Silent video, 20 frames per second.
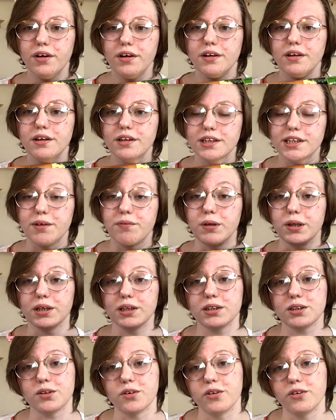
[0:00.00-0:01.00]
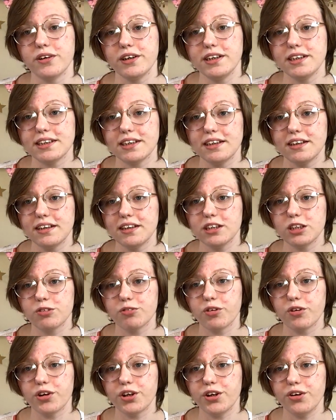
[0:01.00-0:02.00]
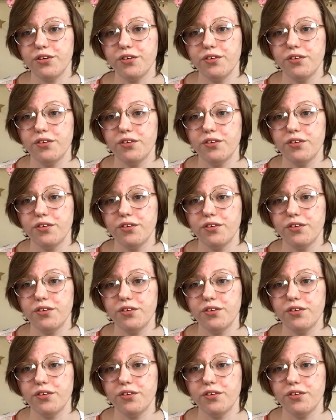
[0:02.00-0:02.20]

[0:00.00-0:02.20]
some of the stories in this for you,